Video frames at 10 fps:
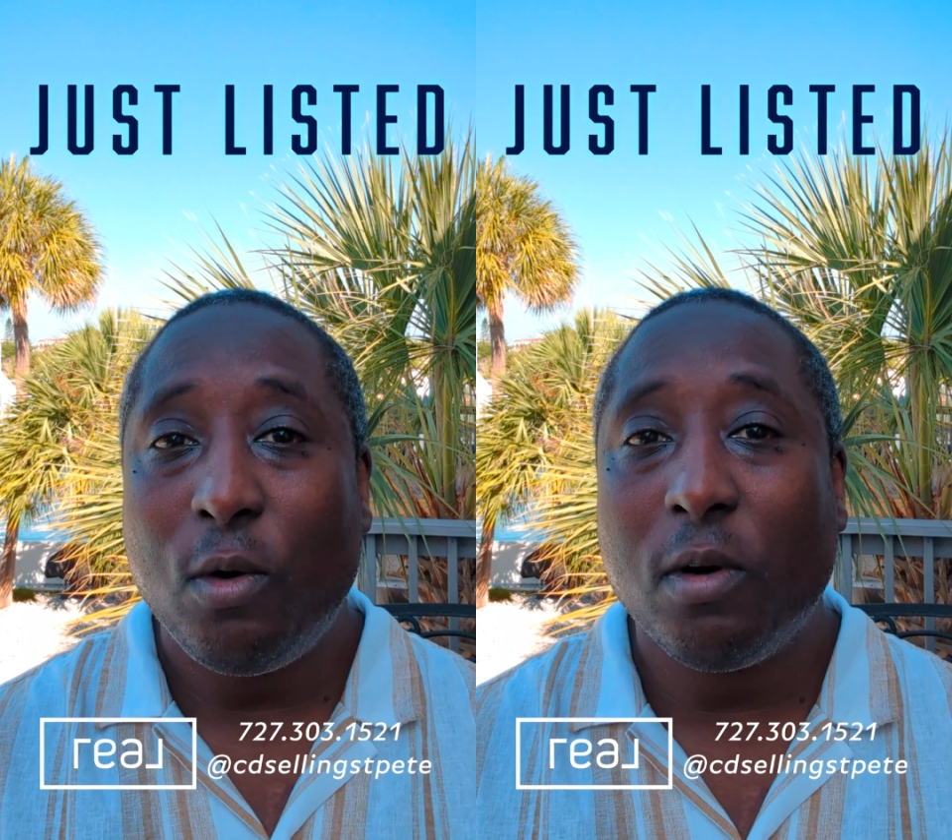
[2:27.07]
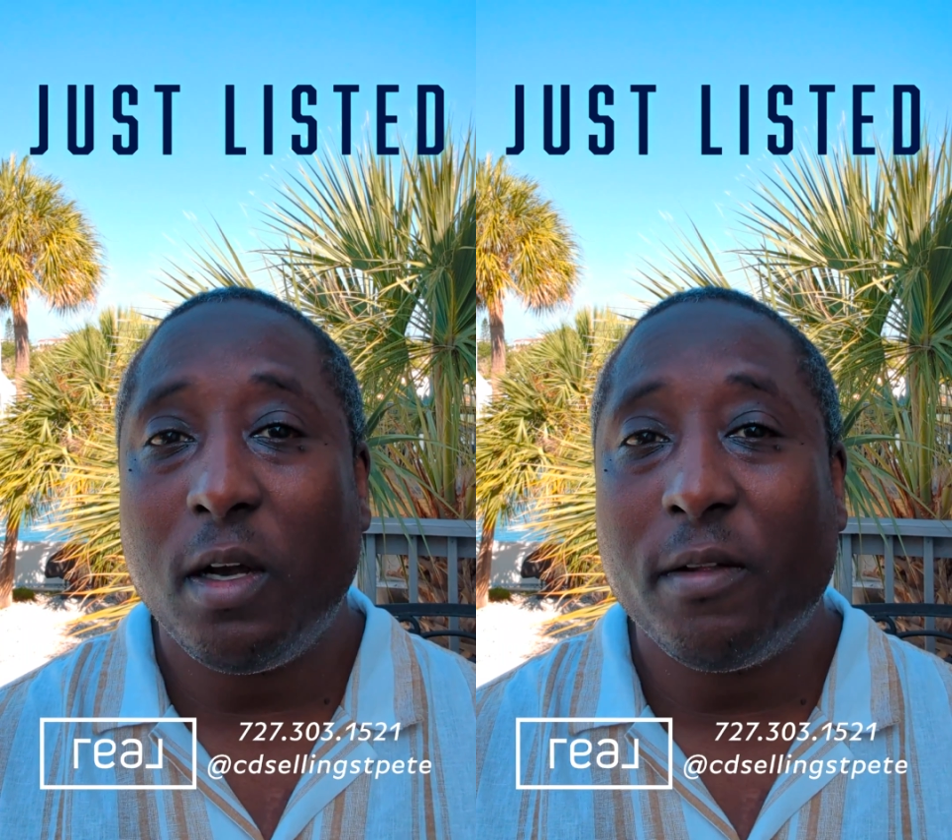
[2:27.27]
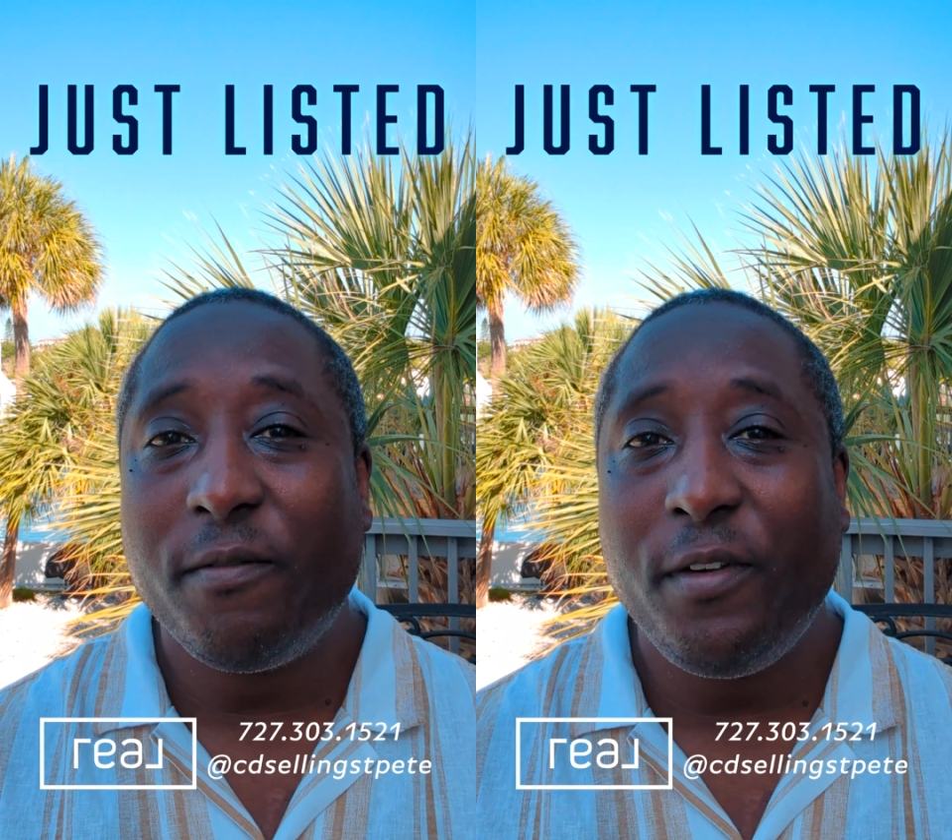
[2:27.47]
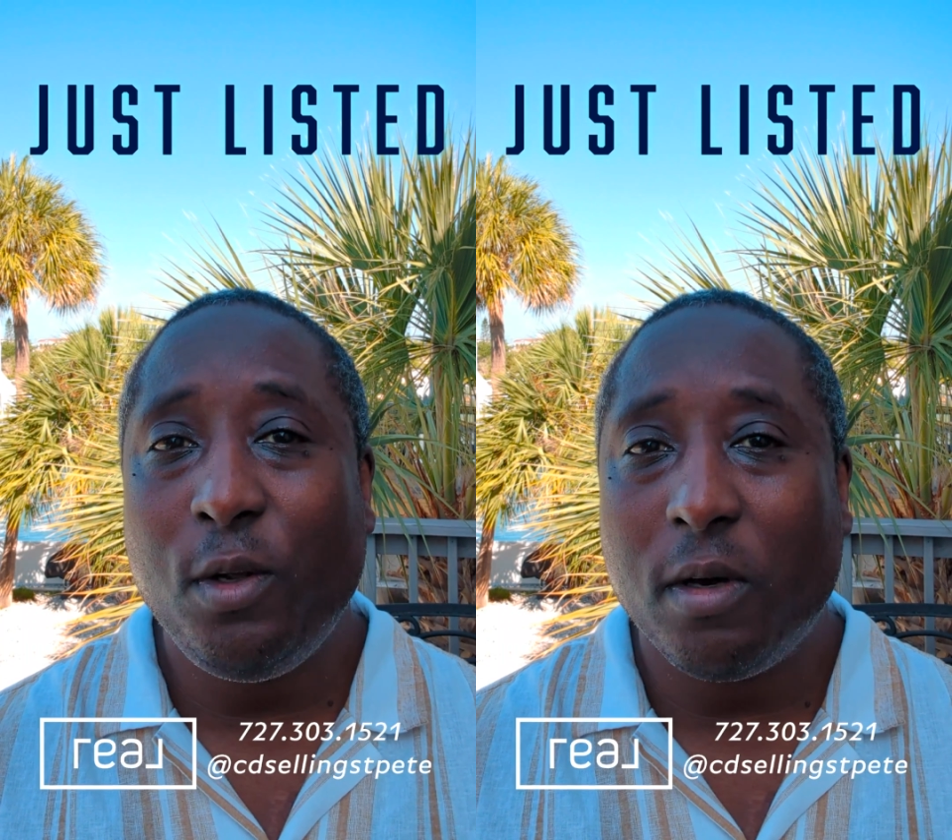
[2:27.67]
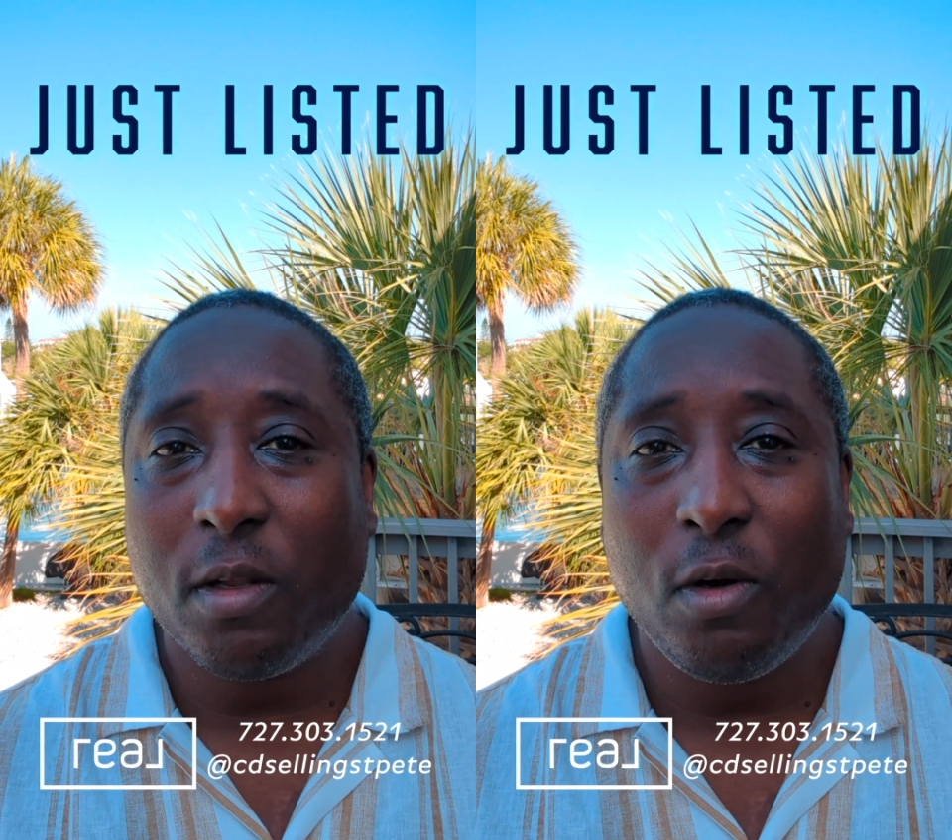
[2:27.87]
or a
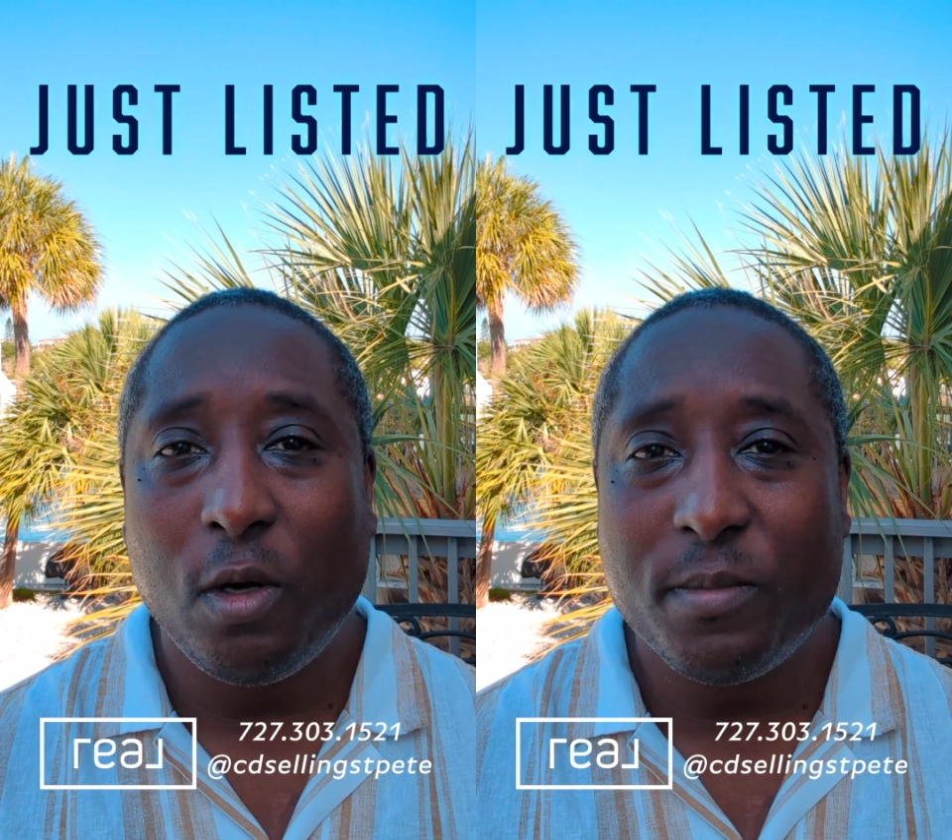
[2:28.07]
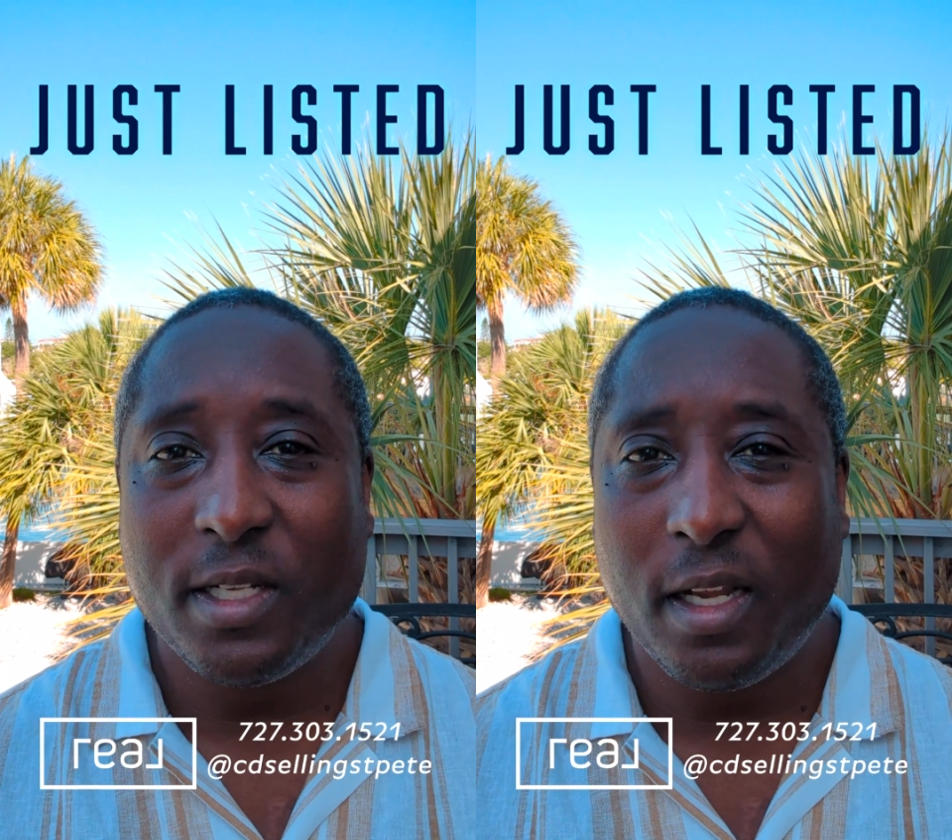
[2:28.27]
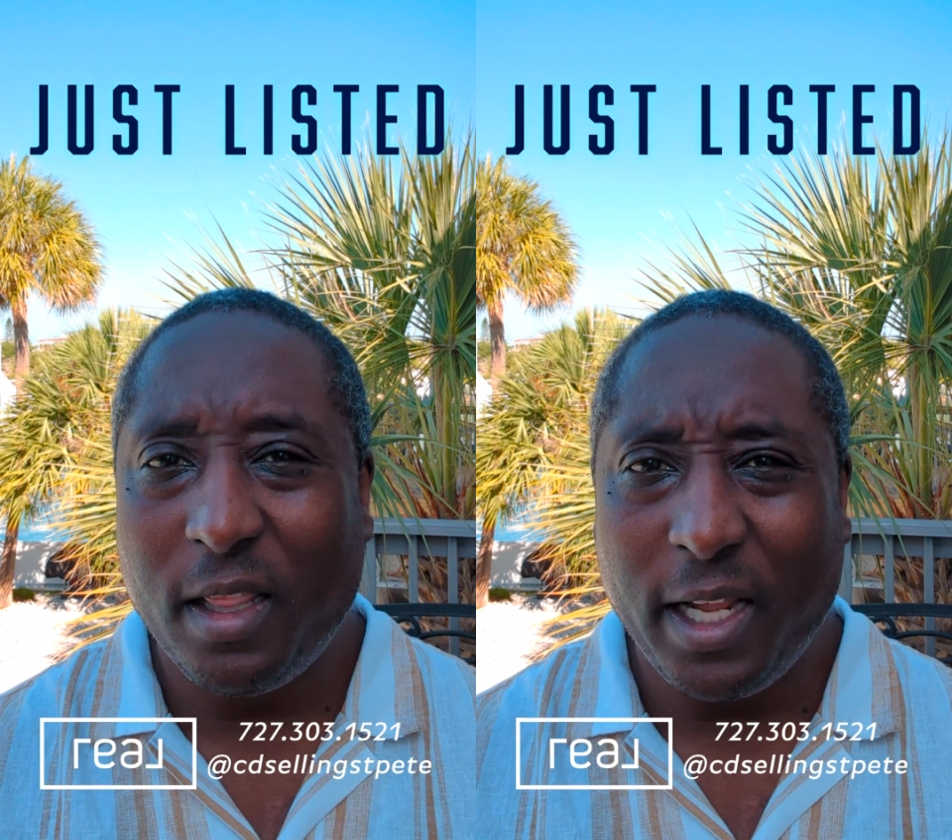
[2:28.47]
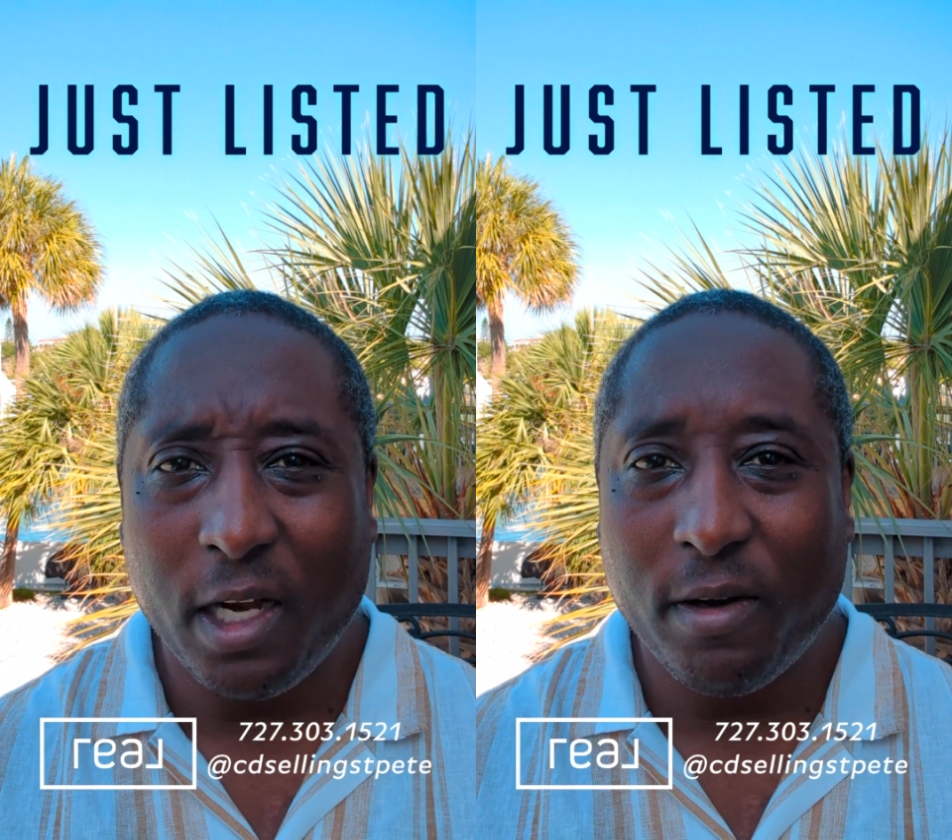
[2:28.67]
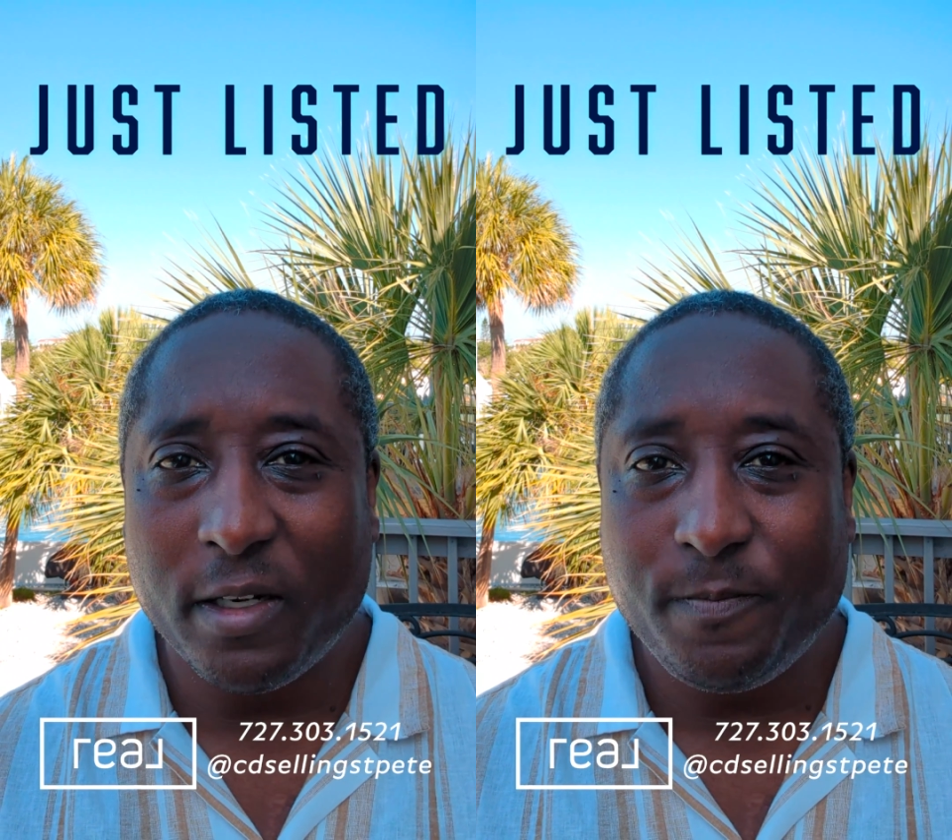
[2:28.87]
few other homes in the
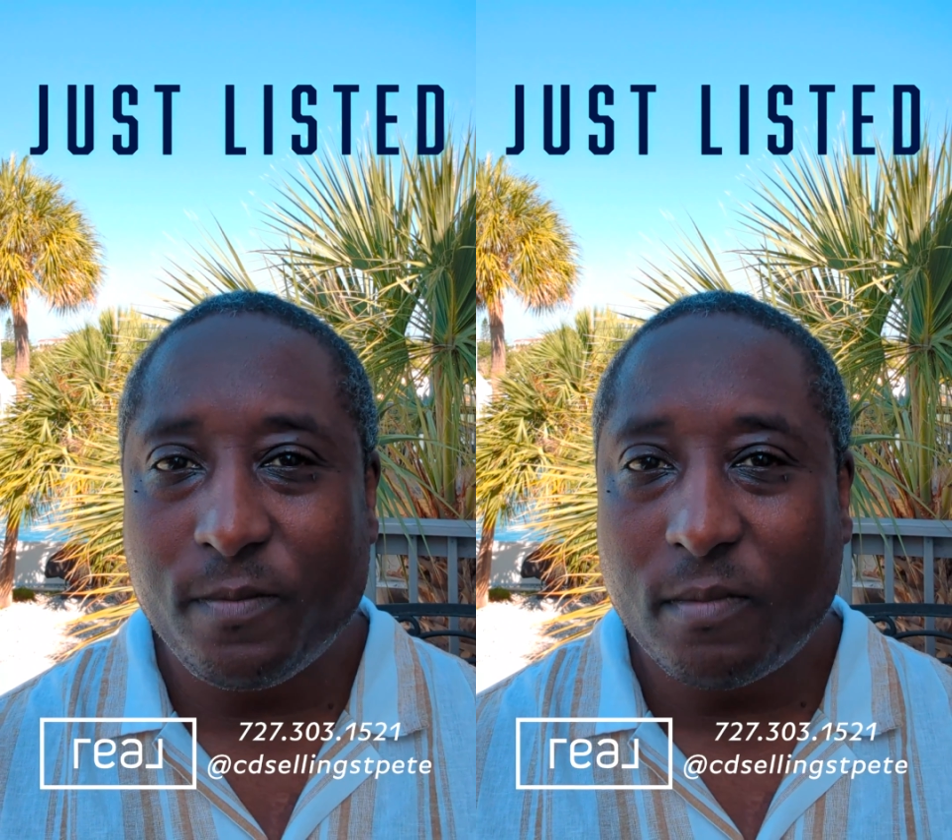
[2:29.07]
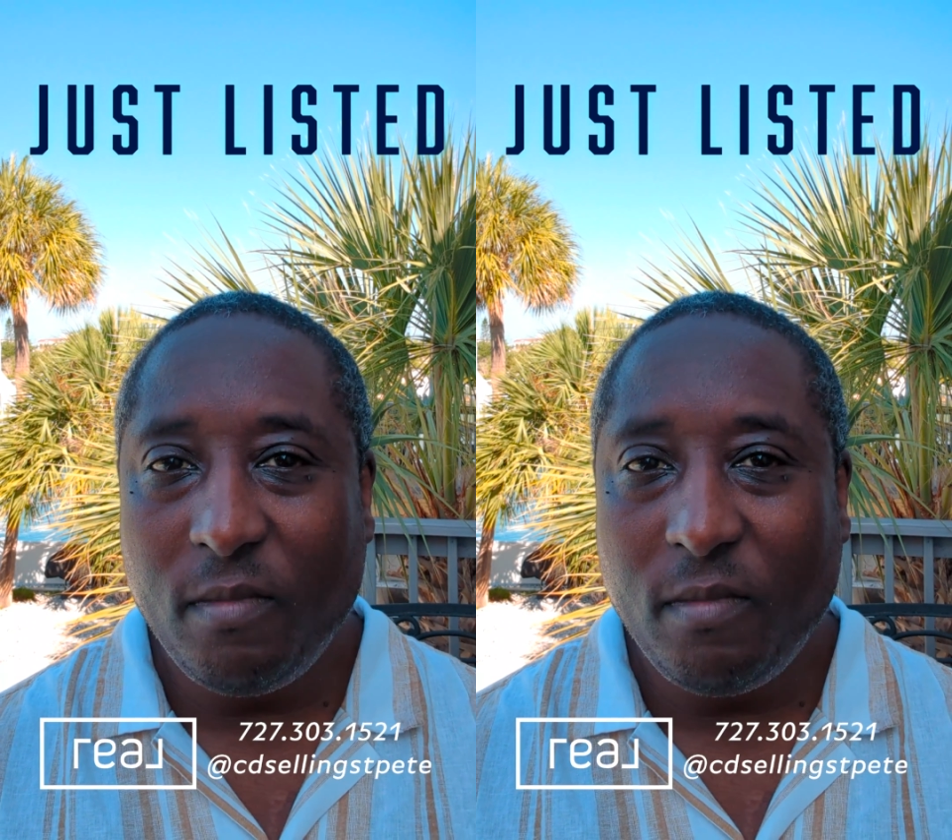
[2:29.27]
area